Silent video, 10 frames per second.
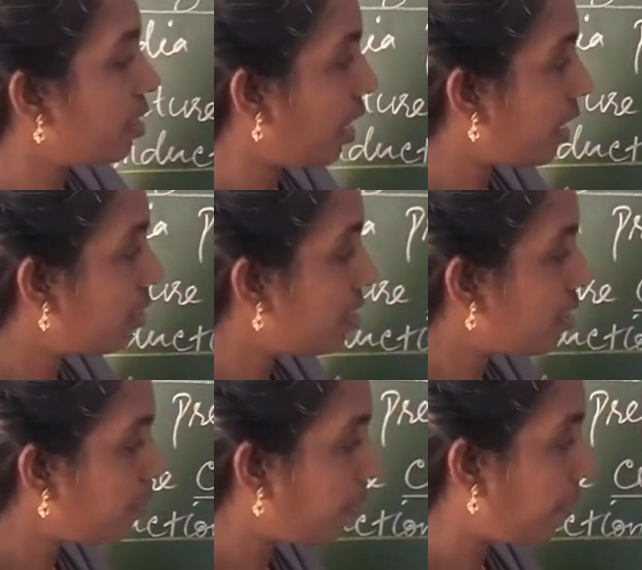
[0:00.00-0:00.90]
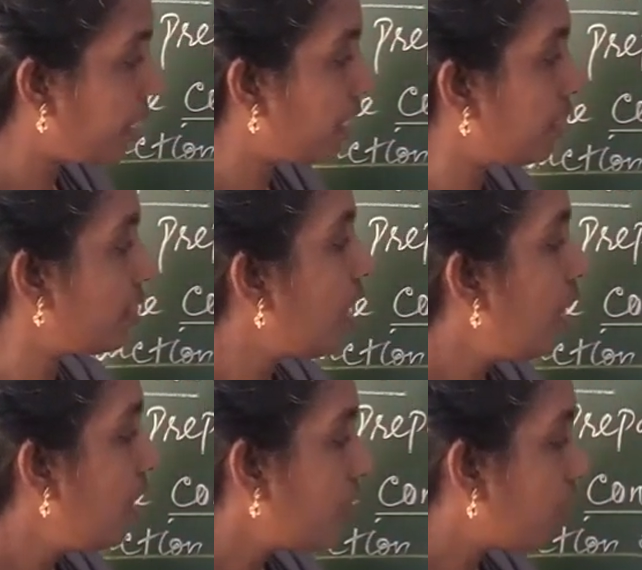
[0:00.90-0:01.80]
like this pH,
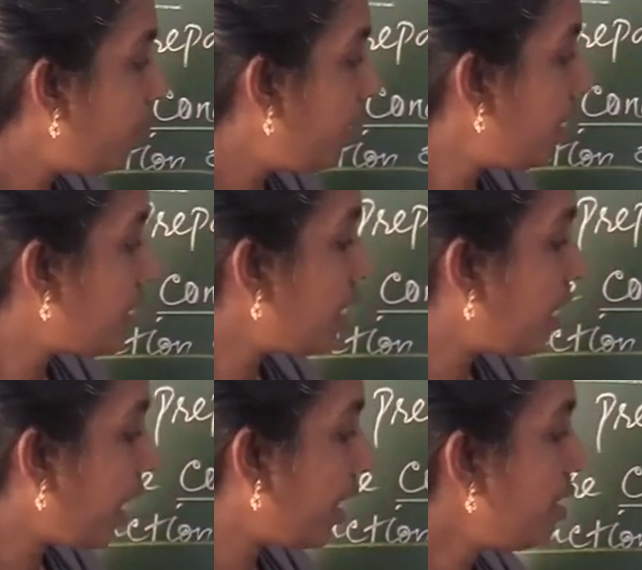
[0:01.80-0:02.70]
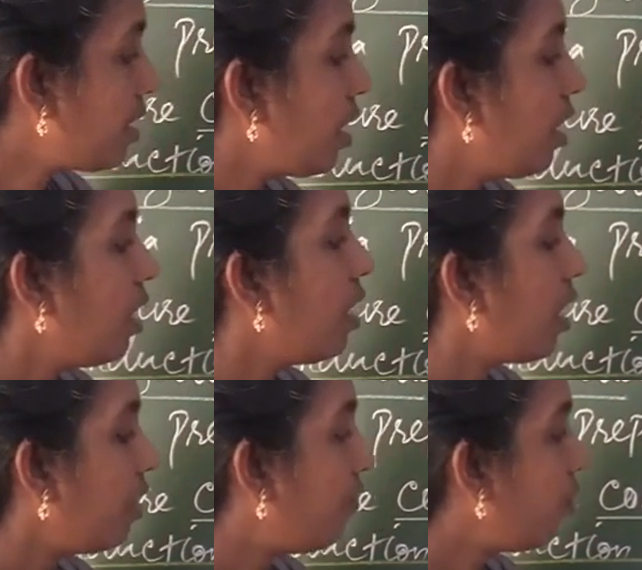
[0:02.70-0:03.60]
humidity, light
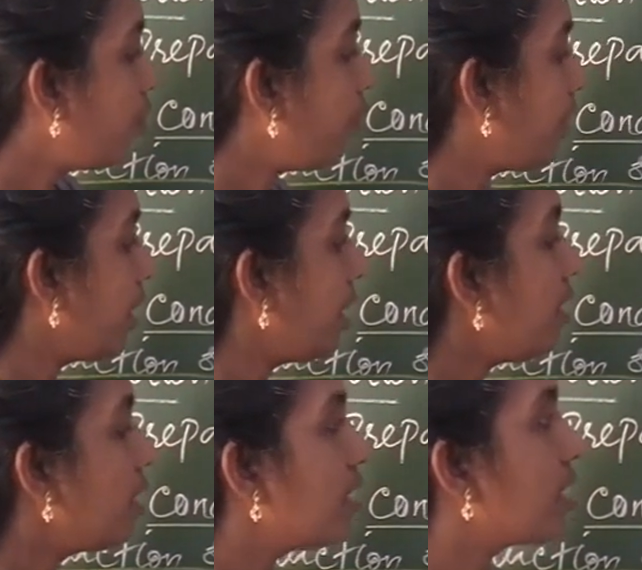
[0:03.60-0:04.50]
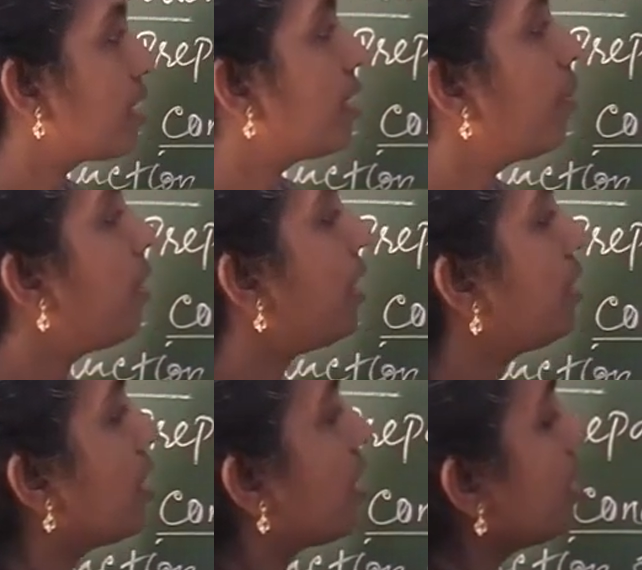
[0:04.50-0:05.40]
and photo period. This
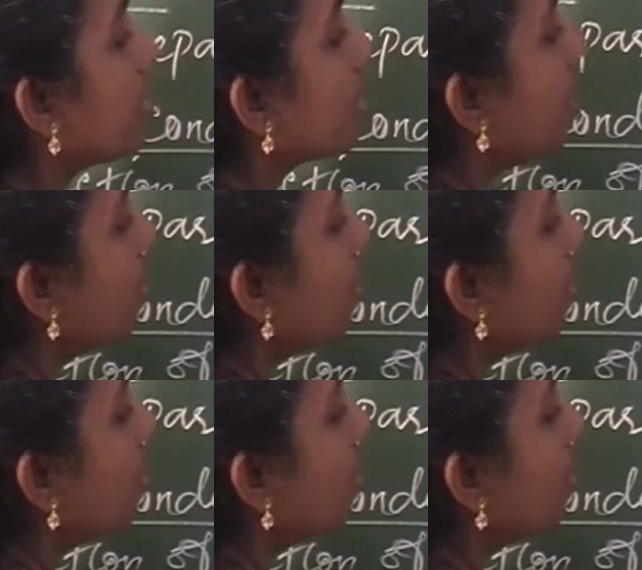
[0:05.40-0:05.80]
temperature is